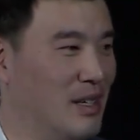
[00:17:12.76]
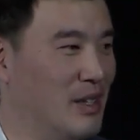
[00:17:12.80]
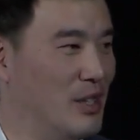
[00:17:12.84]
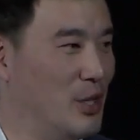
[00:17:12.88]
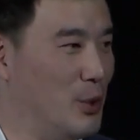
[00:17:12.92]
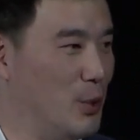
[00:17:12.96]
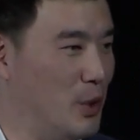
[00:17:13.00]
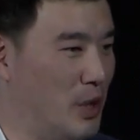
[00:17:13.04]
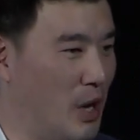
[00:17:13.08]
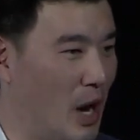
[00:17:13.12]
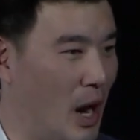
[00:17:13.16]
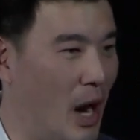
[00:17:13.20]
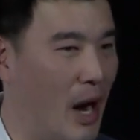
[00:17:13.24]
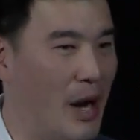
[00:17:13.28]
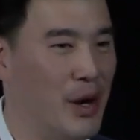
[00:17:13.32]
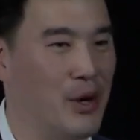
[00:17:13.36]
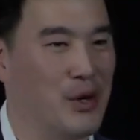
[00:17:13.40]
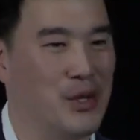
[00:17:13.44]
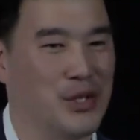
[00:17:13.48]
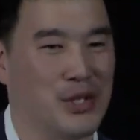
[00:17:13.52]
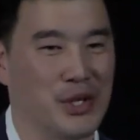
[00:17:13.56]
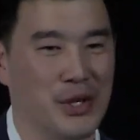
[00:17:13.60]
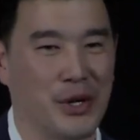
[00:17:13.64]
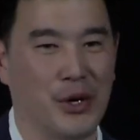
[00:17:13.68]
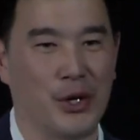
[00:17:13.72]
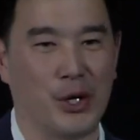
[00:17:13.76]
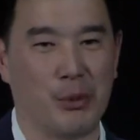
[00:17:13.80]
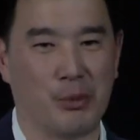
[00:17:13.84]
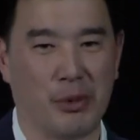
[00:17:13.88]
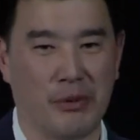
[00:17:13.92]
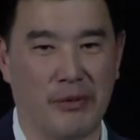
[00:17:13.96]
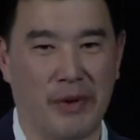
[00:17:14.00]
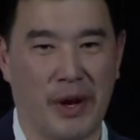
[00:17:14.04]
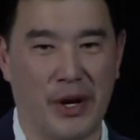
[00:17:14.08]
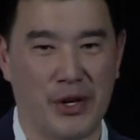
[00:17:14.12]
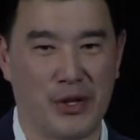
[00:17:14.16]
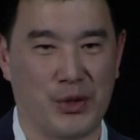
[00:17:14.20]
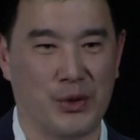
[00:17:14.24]
You want to hire security
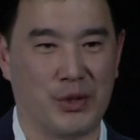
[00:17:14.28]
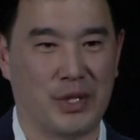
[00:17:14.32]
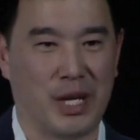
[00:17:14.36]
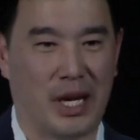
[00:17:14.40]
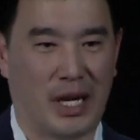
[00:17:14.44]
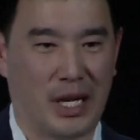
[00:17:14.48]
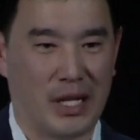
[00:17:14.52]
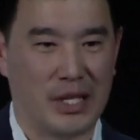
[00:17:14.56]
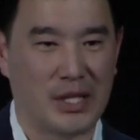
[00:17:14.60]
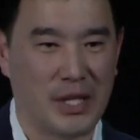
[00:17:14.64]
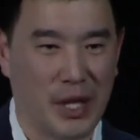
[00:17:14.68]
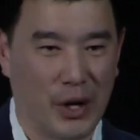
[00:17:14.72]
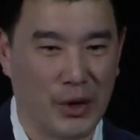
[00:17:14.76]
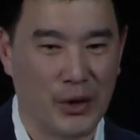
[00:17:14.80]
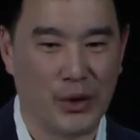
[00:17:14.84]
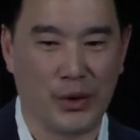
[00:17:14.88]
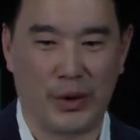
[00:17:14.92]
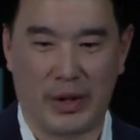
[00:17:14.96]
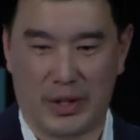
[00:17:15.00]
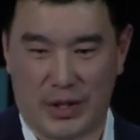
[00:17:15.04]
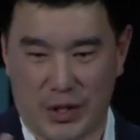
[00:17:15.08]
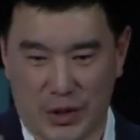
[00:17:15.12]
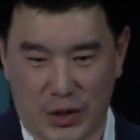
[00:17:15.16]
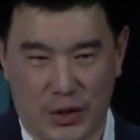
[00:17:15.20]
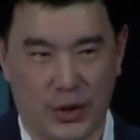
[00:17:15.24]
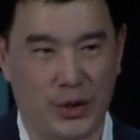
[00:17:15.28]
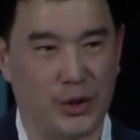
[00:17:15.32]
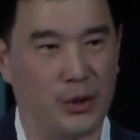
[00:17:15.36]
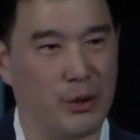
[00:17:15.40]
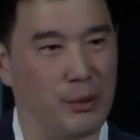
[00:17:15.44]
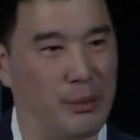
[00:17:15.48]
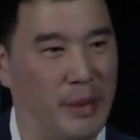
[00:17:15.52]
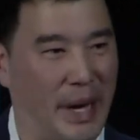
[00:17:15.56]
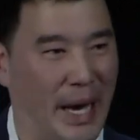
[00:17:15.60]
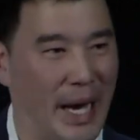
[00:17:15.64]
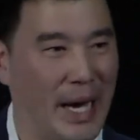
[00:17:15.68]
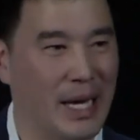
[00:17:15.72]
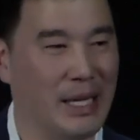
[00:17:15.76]
professionals that can tell you, is this good
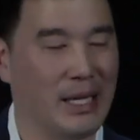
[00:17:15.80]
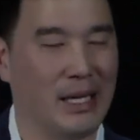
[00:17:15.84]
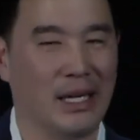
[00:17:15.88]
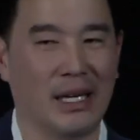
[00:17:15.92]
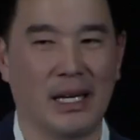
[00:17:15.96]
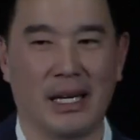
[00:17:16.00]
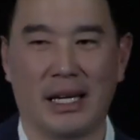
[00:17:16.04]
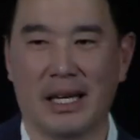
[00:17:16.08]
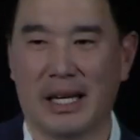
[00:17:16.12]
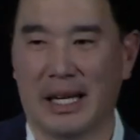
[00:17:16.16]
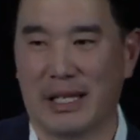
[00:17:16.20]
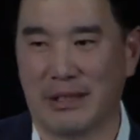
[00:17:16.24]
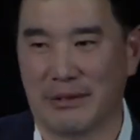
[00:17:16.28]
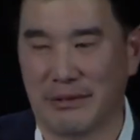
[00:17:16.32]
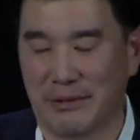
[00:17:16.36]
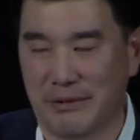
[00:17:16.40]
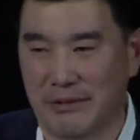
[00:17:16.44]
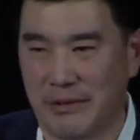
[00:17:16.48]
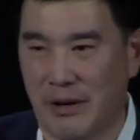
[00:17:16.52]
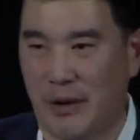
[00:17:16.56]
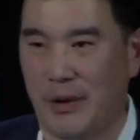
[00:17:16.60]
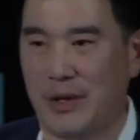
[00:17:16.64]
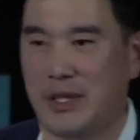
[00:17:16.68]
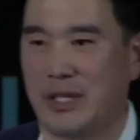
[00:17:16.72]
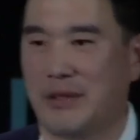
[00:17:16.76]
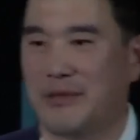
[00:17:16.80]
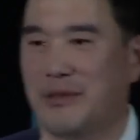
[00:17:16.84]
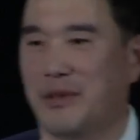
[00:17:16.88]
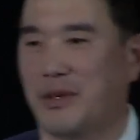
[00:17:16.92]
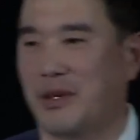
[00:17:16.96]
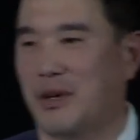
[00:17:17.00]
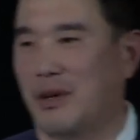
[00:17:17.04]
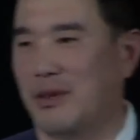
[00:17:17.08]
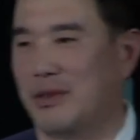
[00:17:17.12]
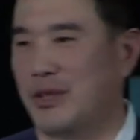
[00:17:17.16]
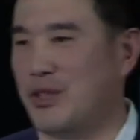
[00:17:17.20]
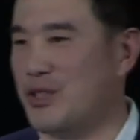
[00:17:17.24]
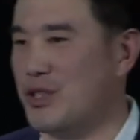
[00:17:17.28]
or bad? It's very
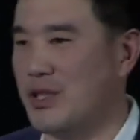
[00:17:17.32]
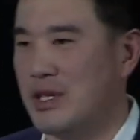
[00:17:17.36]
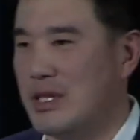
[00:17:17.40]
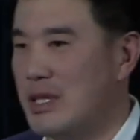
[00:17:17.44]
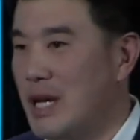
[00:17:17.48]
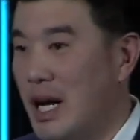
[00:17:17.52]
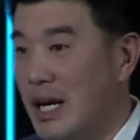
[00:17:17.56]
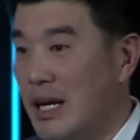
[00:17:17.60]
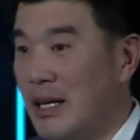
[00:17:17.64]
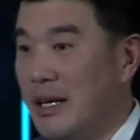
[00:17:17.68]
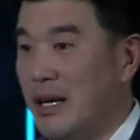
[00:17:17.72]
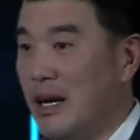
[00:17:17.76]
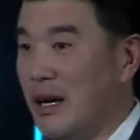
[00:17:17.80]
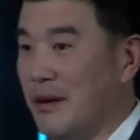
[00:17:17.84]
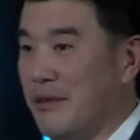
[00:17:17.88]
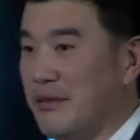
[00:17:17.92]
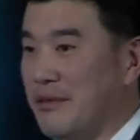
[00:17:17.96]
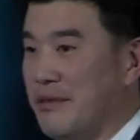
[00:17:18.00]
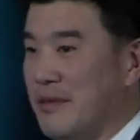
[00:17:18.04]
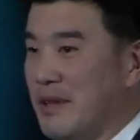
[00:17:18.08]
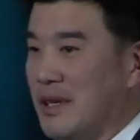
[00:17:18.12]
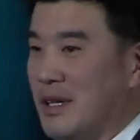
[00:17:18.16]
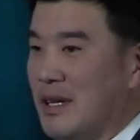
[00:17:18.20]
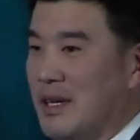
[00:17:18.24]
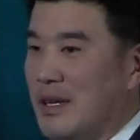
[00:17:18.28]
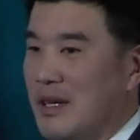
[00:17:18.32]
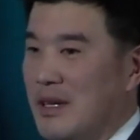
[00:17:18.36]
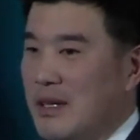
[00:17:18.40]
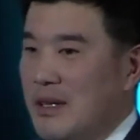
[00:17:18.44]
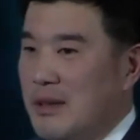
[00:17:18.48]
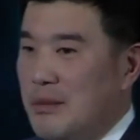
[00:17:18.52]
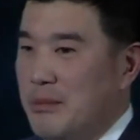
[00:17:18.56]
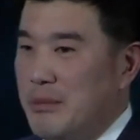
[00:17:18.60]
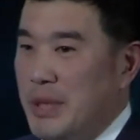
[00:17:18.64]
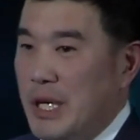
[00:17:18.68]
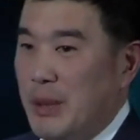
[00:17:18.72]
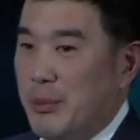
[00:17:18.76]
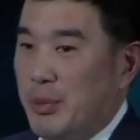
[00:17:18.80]
difficult. There's just not enough
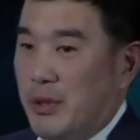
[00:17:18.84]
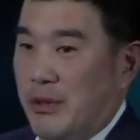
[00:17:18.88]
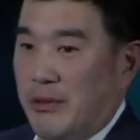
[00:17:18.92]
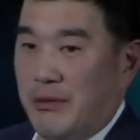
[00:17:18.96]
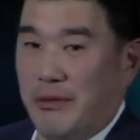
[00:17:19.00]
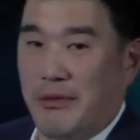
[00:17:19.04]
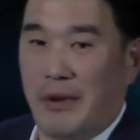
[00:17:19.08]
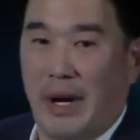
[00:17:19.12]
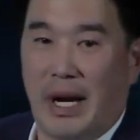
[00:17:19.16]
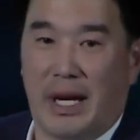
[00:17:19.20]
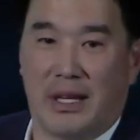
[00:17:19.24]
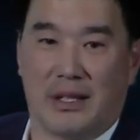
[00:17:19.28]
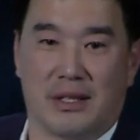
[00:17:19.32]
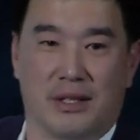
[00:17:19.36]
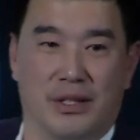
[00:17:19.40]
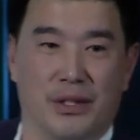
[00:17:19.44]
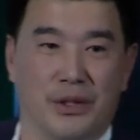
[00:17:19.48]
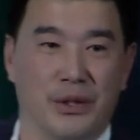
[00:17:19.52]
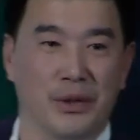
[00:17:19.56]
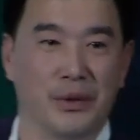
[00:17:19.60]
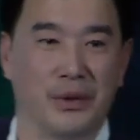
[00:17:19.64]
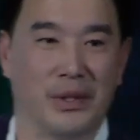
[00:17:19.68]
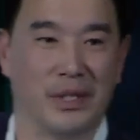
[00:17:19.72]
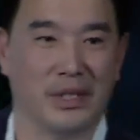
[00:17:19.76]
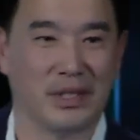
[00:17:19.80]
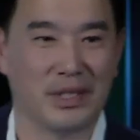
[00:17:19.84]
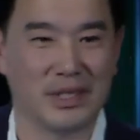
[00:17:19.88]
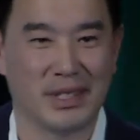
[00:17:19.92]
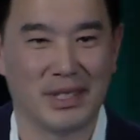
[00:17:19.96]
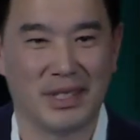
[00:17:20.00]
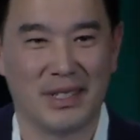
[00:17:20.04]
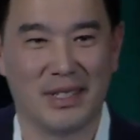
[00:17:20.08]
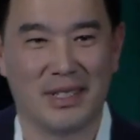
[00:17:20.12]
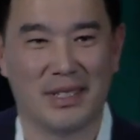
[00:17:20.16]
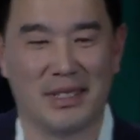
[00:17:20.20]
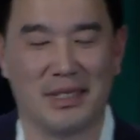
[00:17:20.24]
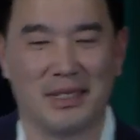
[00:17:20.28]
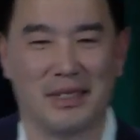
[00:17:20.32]
people in France to do this,
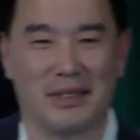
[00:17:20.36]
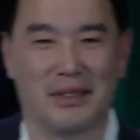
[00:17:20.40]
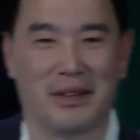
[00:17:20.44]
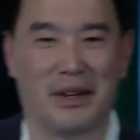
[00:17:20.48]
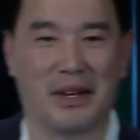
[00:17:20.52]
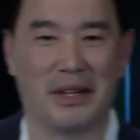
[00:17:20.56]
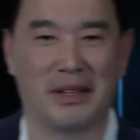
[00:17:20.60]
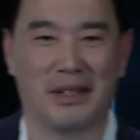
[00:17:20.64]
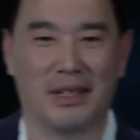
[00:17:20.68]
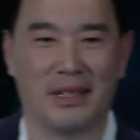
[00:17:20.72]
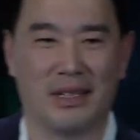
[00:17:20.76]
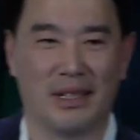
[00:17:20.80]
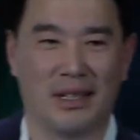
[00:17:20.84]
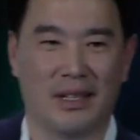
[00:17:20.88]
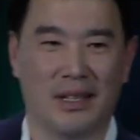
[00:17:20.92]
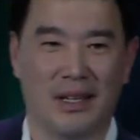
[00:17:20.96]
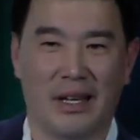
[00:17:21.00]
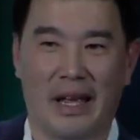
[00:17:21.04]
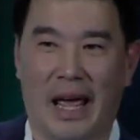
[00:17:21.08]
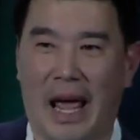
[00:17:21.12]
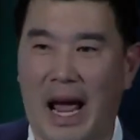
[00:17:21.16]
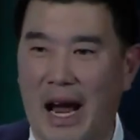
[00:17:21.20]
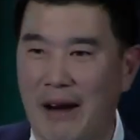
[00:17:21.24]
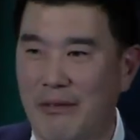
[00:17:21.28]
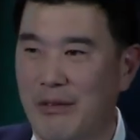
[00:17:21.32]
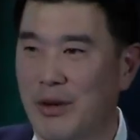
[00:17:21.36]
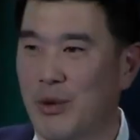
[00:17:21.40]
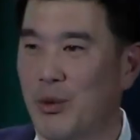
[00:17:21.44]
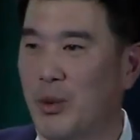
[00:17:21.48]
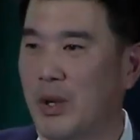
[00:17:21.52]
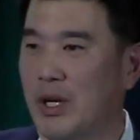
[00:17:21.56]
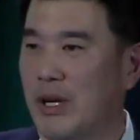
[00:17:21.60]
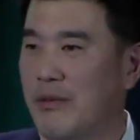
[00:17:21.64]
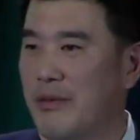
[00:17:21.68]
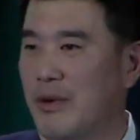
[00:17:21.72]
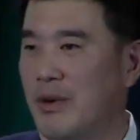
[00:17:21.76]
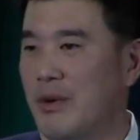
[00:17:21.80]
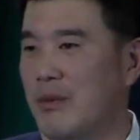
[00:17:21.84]
all right? Every
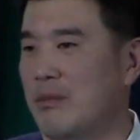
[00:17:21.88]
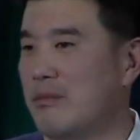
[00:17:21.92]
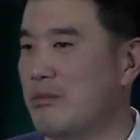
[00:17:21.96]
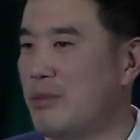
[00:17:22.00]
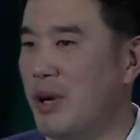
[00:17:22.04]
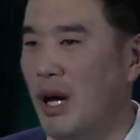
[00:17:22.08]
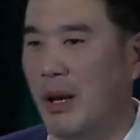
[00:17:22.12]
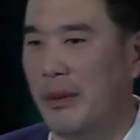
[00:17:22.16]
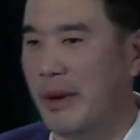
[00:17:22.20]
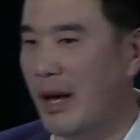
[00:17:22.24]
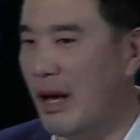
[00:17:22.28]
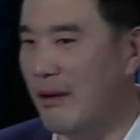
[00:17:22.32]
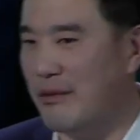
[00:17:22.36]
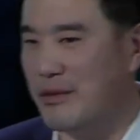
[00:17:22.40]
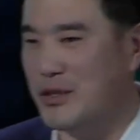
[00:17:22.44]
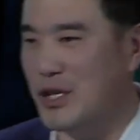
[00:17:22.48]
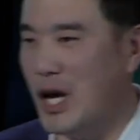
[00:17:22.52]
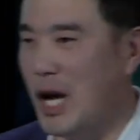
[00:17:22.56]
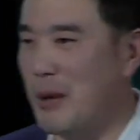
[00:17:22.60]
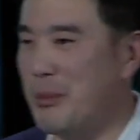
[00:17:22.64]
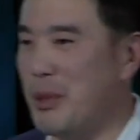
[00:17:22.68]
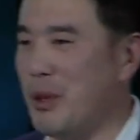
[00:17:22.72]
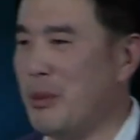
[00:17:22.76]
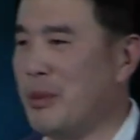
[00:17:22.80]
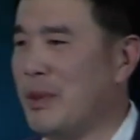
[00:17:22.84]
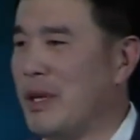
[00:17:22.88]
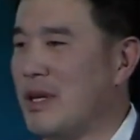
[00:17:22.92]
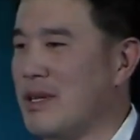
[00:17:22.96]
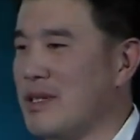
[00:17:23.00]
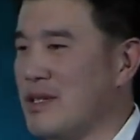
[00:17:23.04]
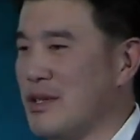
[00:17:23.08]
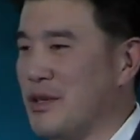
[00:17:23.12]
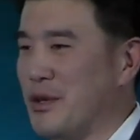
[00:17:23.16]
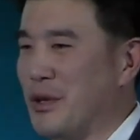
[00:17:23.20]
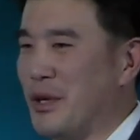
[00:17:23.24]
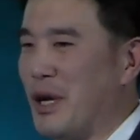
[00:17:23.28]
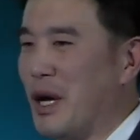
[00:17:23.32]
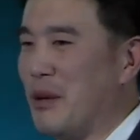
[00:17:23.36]
one of you probably have job
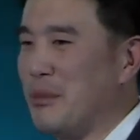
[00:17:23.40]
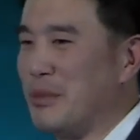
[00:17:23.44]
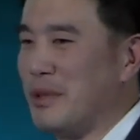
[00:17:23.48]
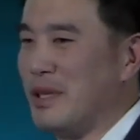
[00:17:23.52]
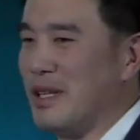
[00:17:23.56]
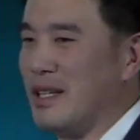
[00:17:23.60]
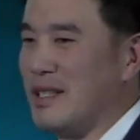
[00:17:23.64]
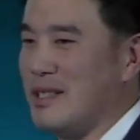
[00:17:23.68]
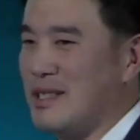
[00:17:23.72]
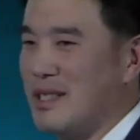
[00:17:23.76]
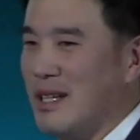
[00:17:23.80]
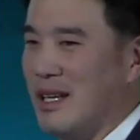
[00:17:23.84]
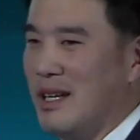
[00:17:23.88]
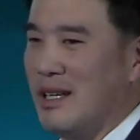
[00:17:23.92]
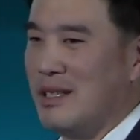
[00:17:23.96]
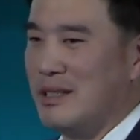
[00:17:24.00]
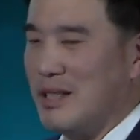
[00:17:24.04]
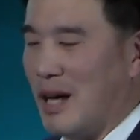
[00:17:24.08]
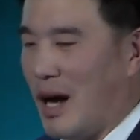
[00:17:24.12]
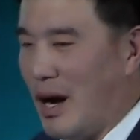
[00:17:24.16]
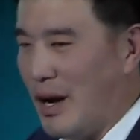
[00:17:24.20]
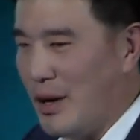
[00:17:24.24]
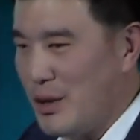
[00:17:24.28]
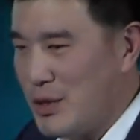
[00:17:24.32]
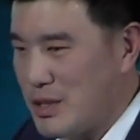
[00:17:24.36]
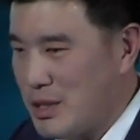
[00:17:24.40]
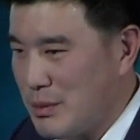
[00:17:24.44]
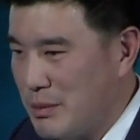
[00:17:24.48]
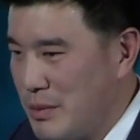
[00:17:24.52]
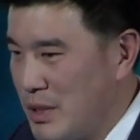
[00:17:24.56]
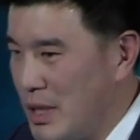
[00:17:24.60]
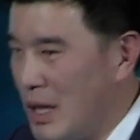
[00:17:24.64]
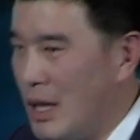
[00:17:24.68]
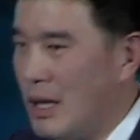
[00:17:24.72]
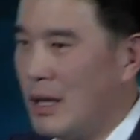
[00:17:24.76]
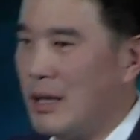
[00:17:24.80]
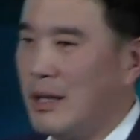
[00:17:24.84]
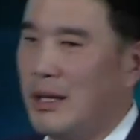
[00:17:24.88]
openings in your companies to hire some
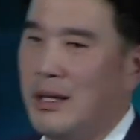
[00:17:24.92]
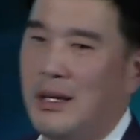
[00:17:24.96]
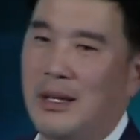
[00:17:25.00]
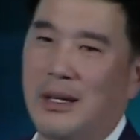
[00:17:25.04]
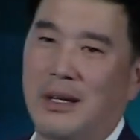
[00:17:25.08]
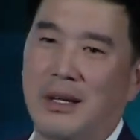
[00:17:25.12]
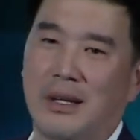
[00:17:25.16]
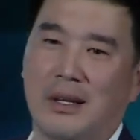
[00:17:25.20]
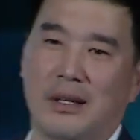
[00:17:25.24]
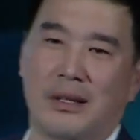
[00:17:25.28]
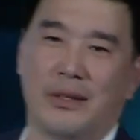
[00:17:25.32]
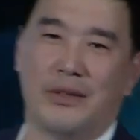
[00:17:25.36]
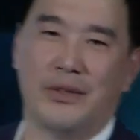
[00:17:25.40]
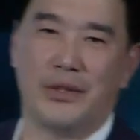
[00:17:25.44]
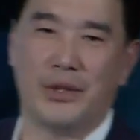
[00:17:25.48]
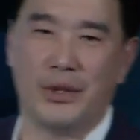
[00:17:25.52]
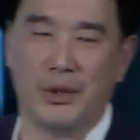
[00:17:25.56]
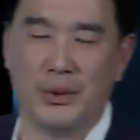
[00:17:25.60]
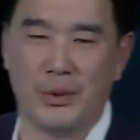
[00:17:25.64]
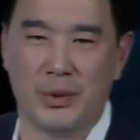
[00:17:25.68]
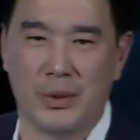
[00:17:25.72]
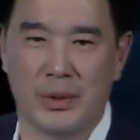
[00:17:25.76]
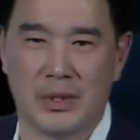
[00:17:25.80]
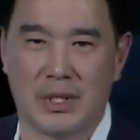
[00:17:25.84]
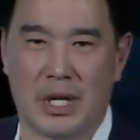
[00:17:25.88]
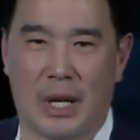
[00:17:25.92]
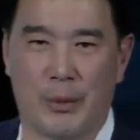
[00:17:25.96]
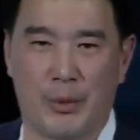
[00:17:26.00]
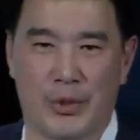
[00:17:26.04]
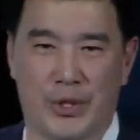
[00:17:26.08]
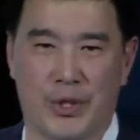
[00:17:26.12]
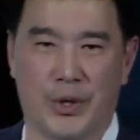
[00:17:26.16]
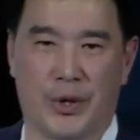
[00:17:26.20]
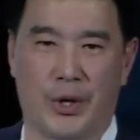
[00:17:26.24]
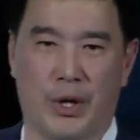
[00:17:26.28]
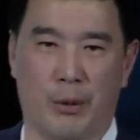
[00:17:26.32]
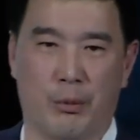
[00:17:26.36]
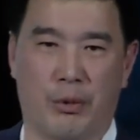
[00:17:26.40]
young, new
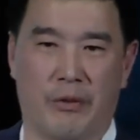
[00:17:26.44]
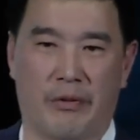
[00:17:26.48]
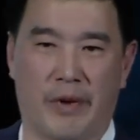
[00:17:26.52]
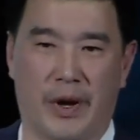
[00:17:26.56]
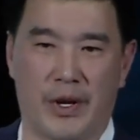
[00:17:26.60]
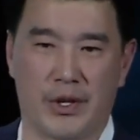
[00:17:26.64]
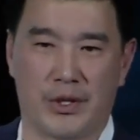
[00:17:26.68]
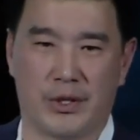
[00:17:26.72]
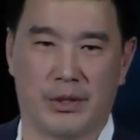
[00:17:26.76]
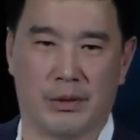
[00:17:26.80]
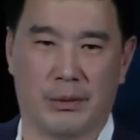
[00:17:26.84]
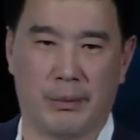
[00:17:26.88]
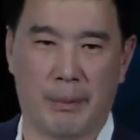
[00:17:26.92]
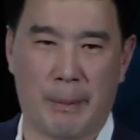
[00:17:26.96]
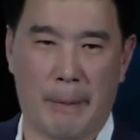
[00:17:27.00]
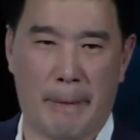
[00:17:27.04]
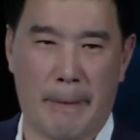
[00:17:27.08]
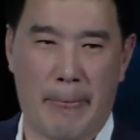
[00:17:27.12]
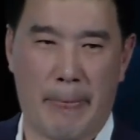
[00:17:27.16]
cybersecurity professional.